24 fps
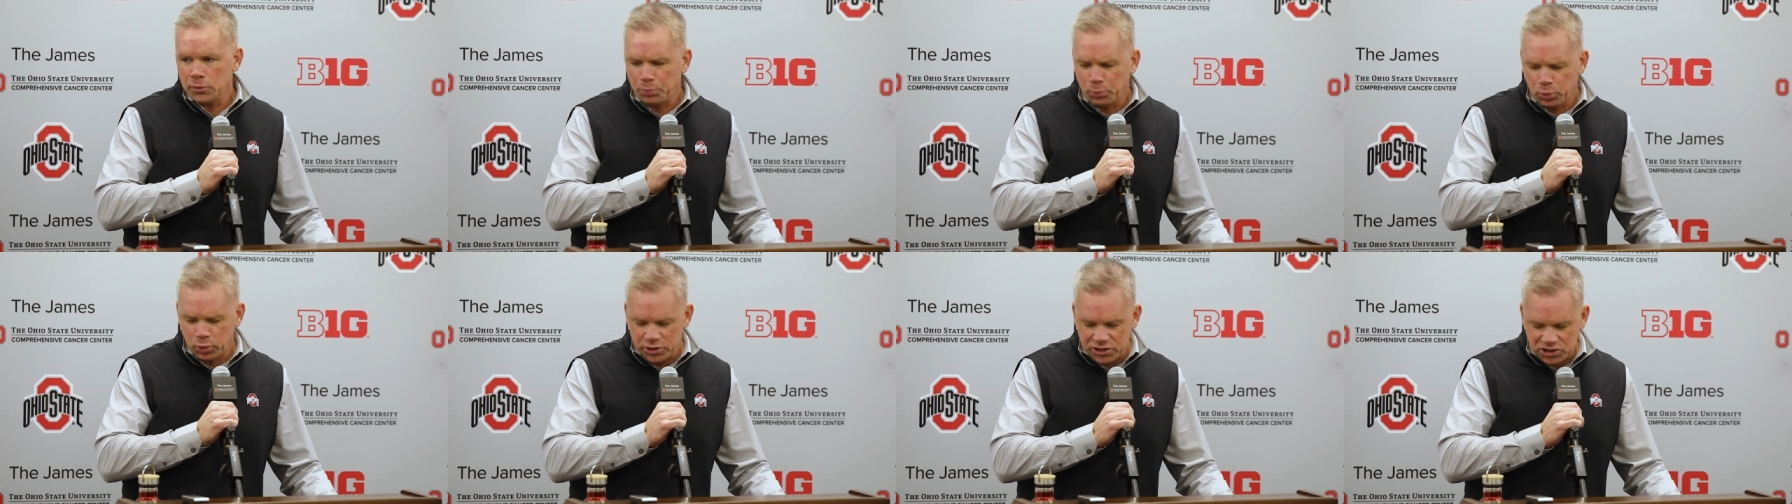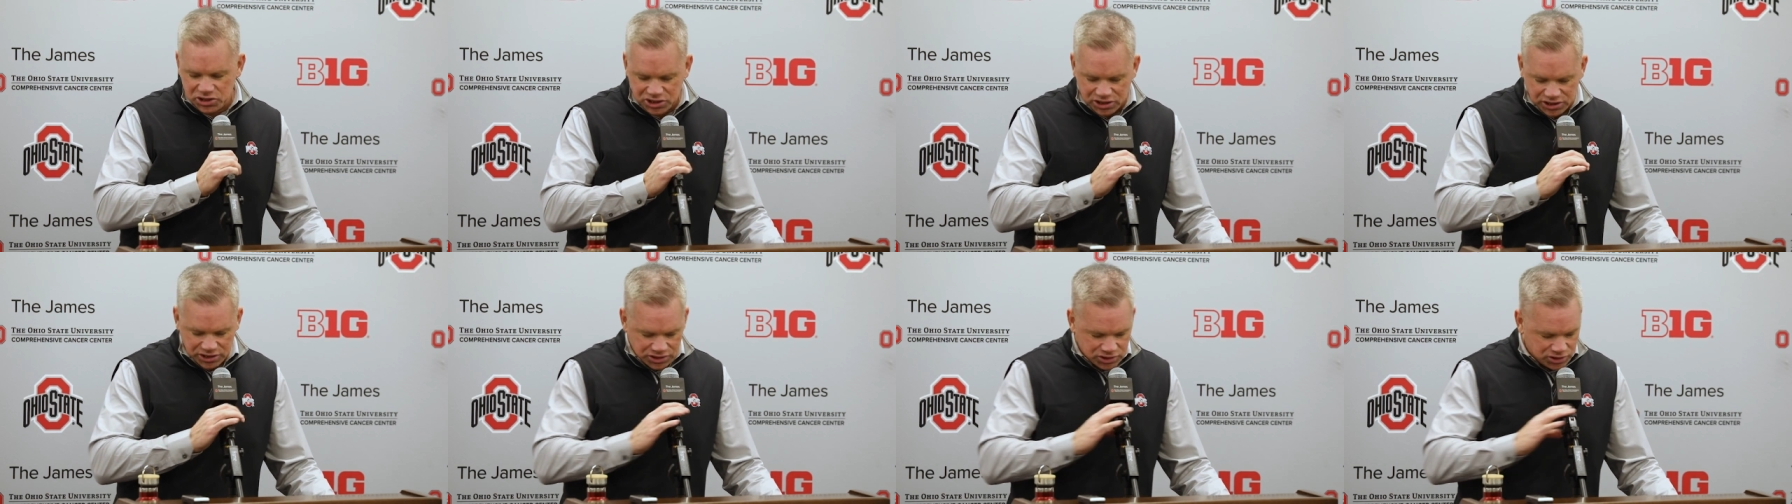
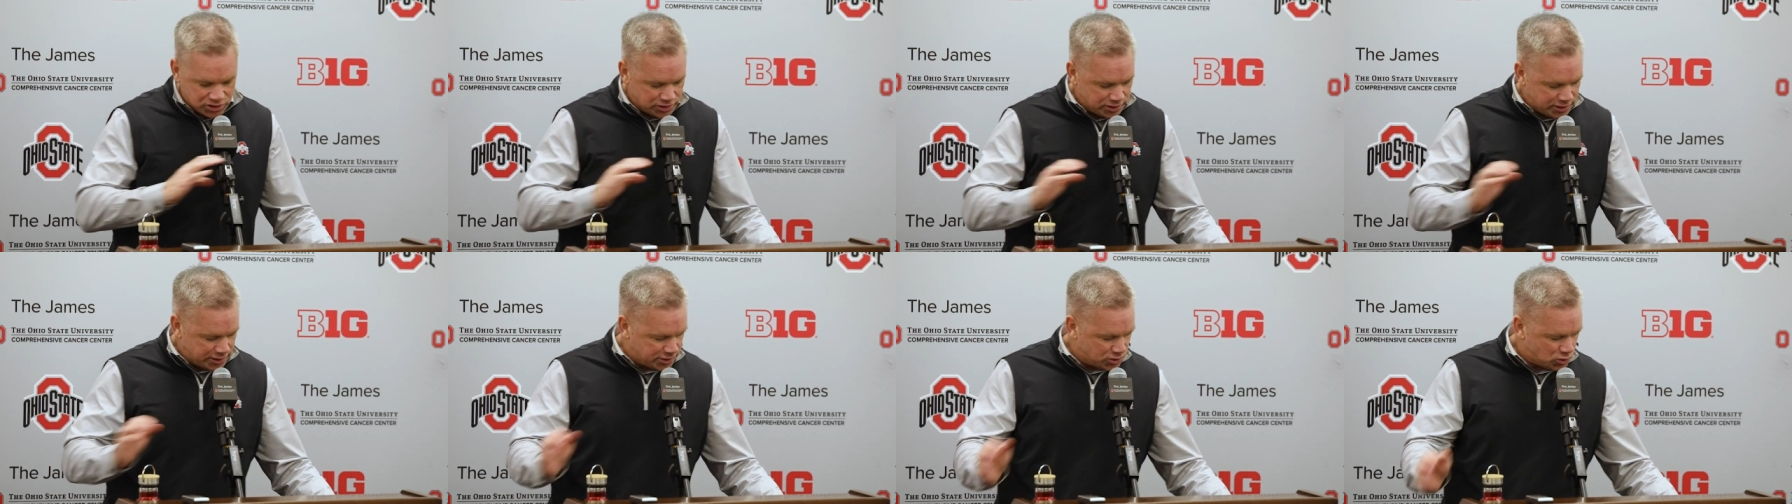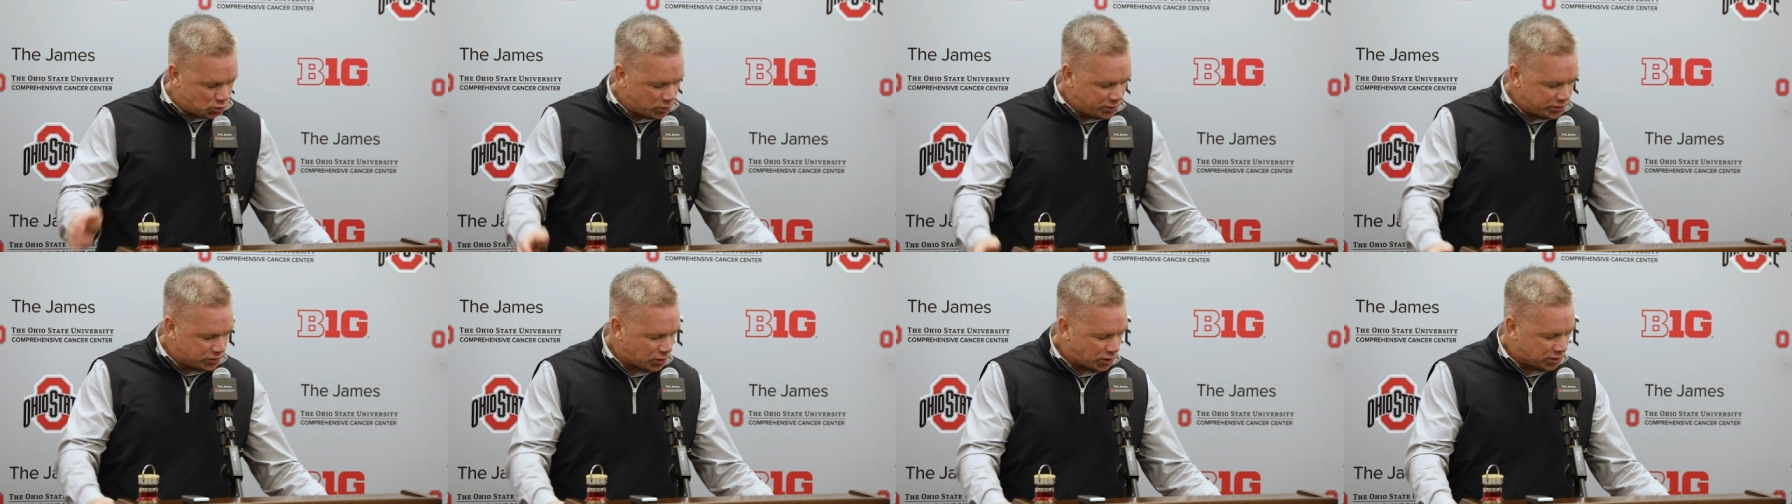preseason, as
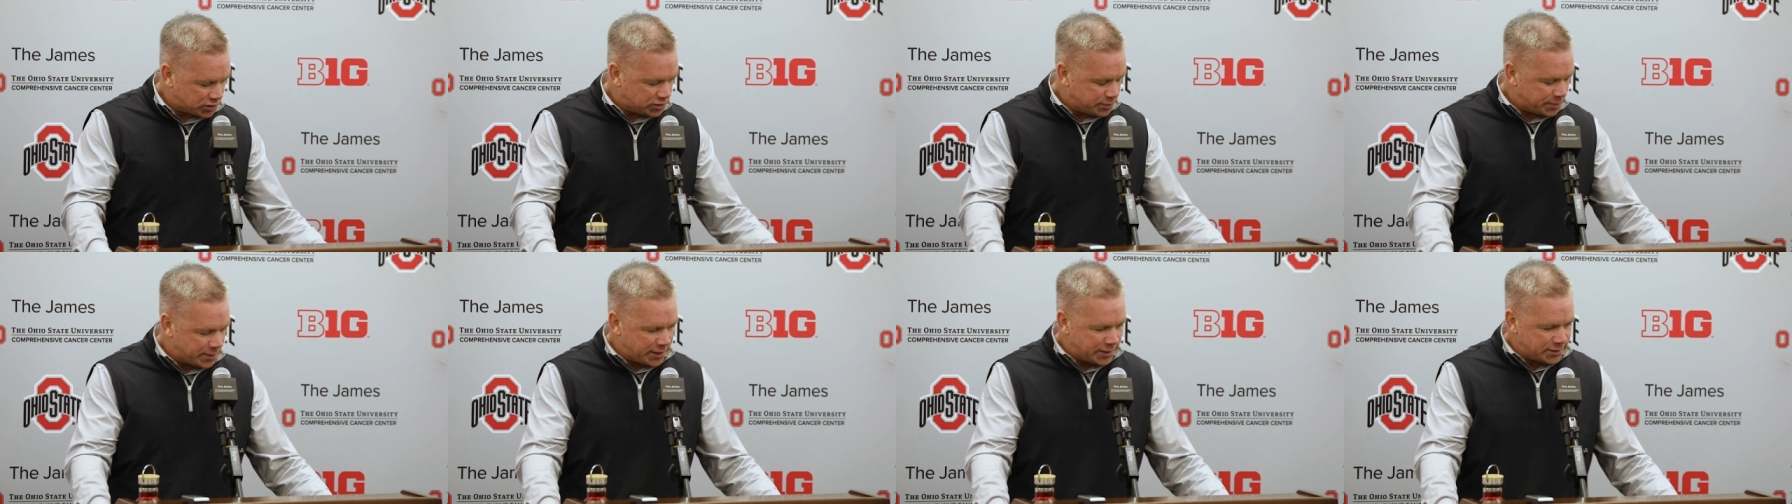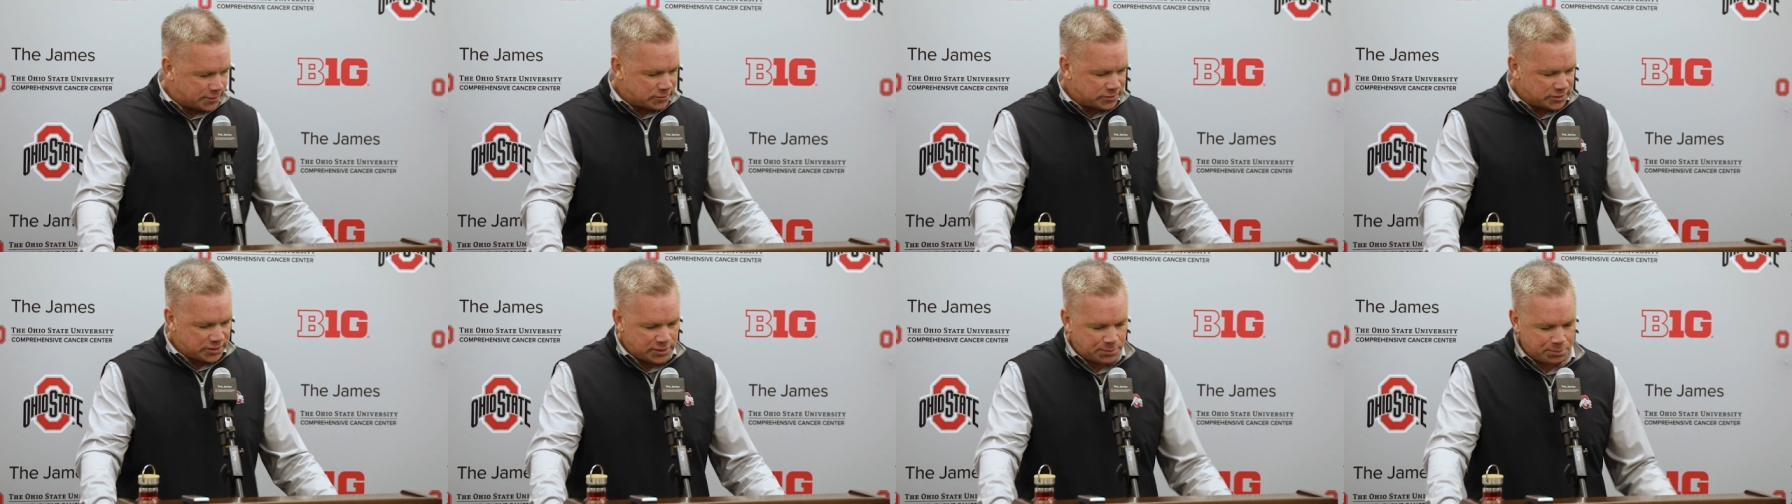we talked
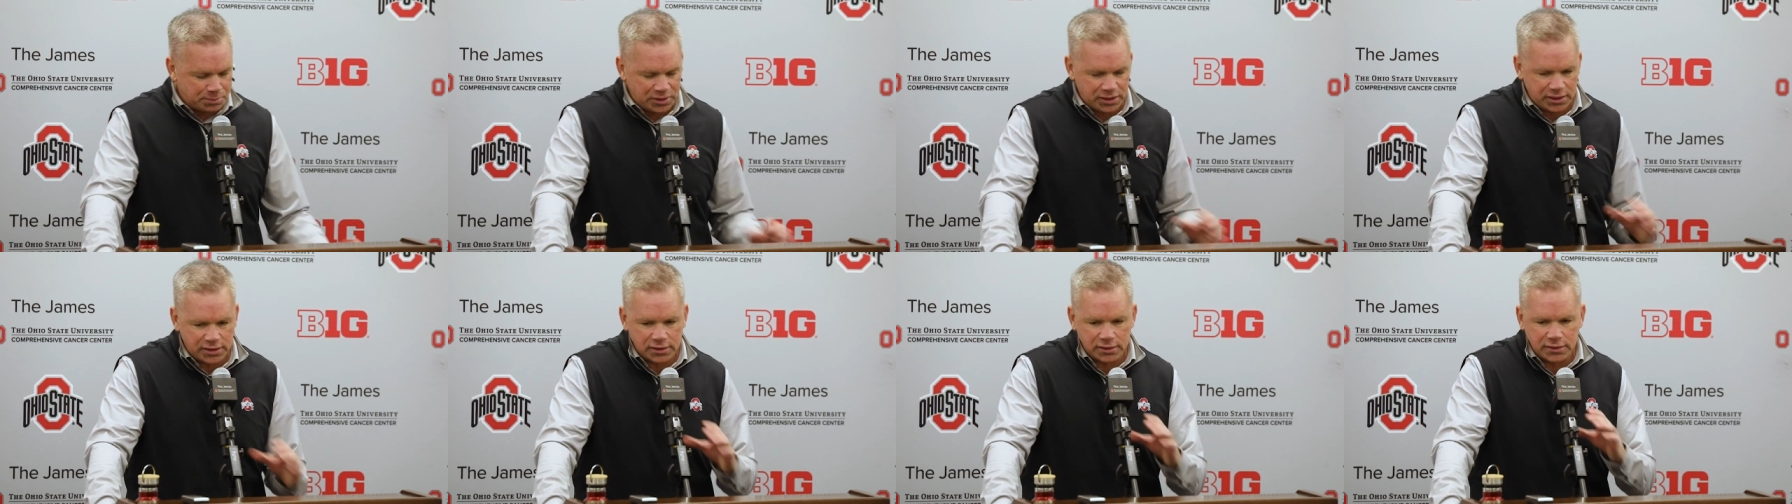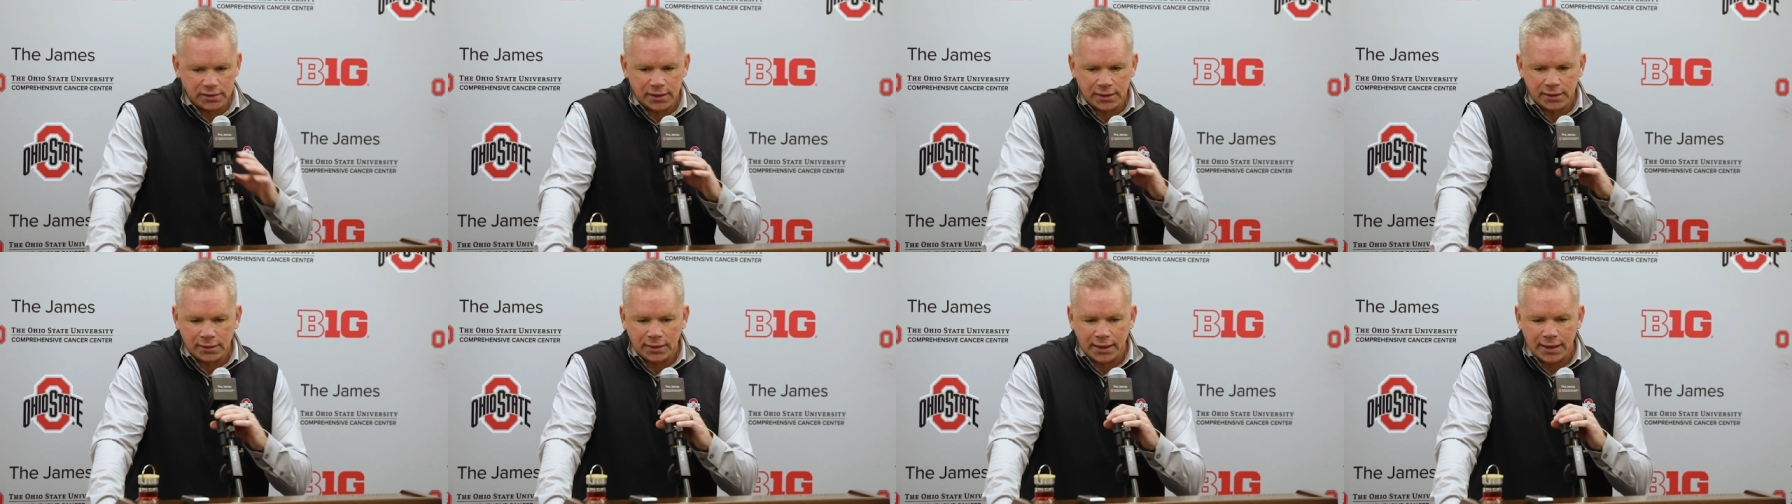about at Media
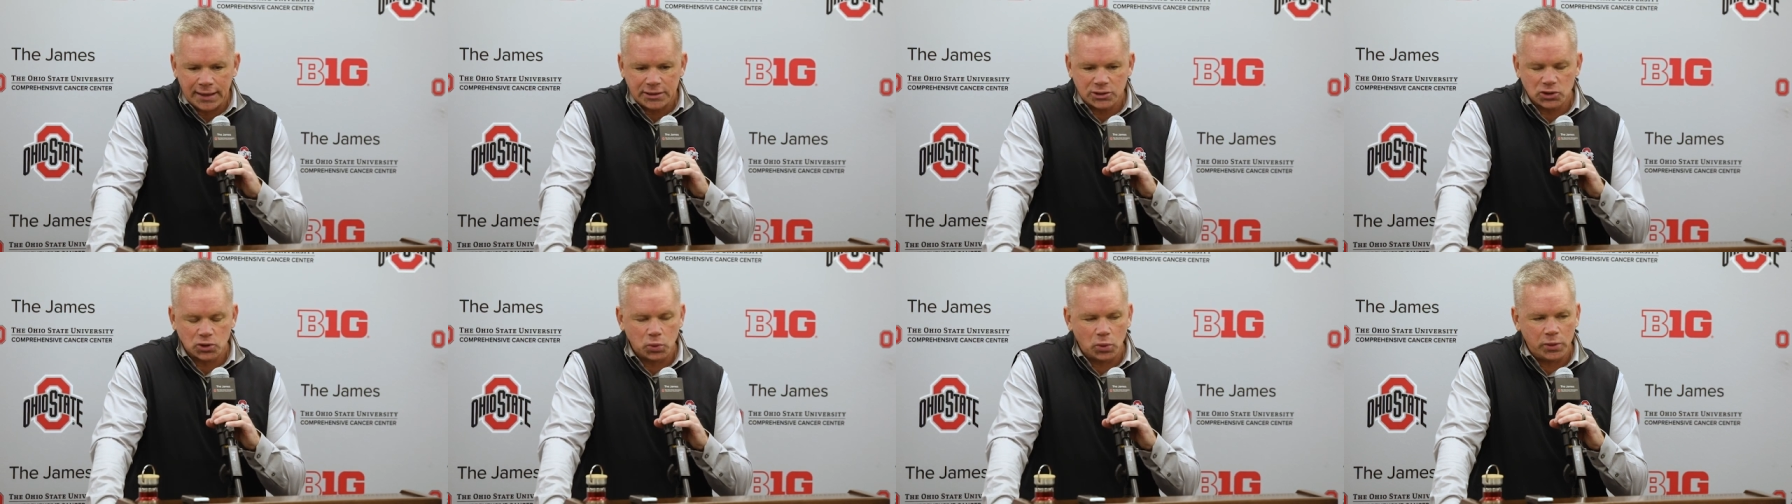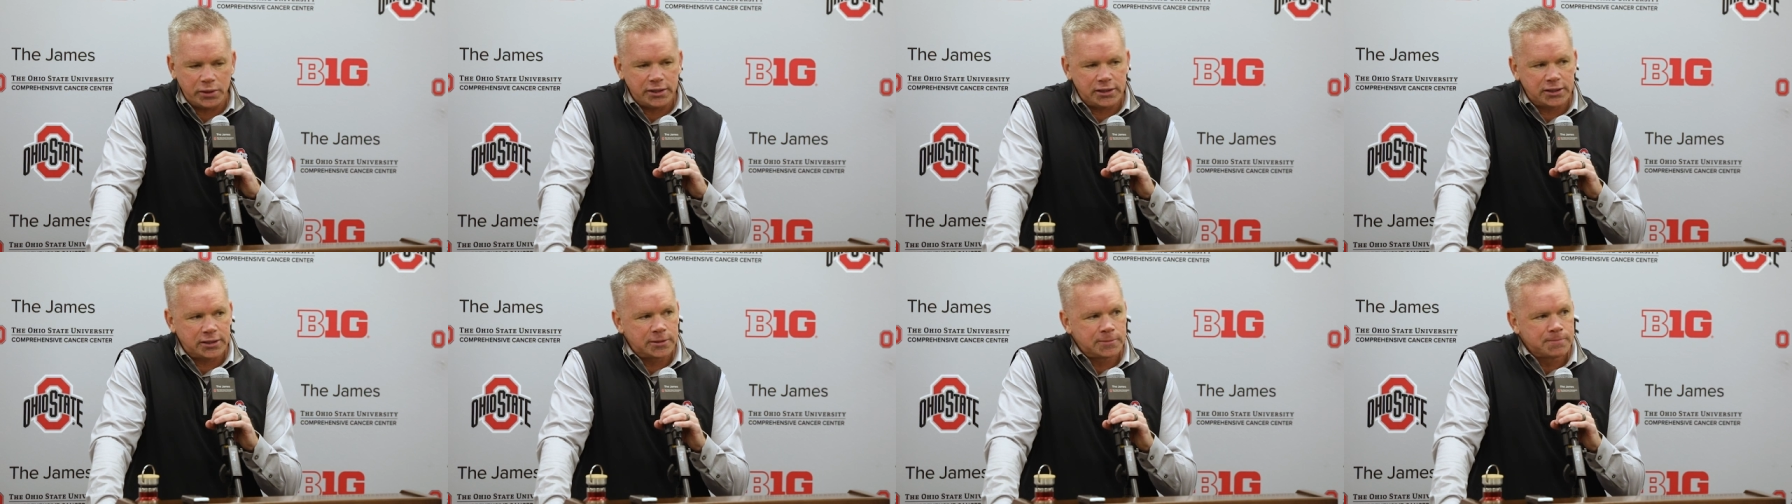Day last
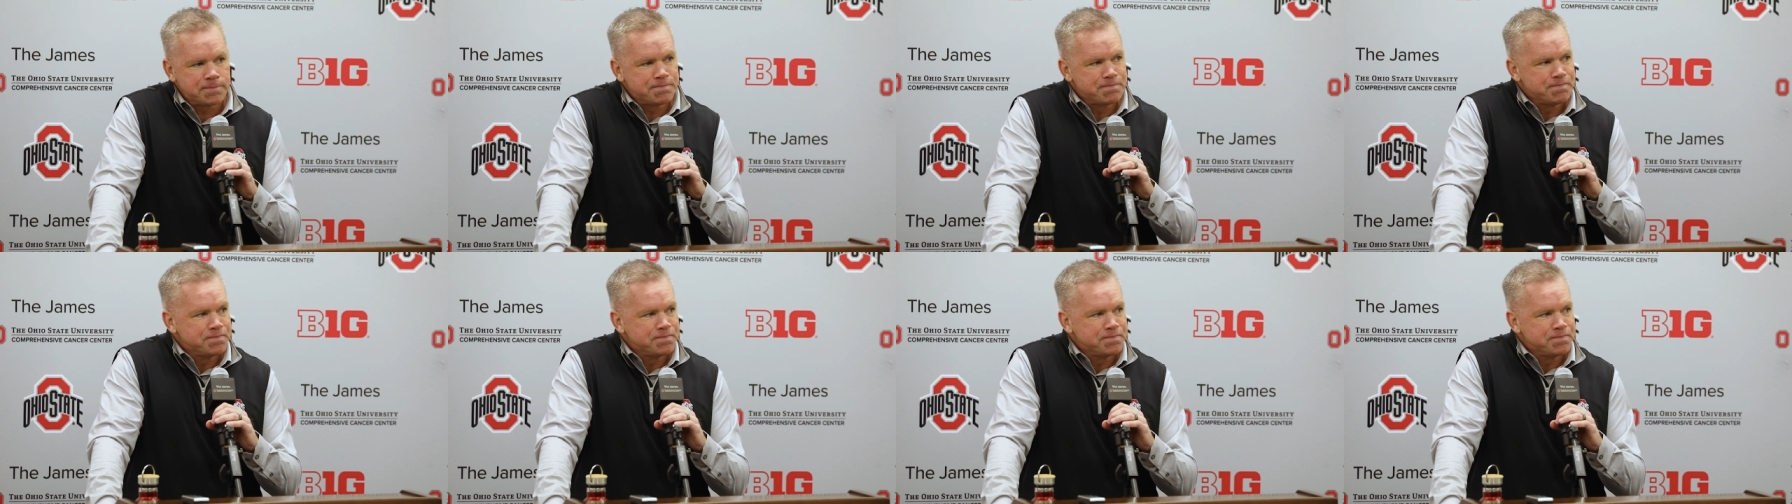week.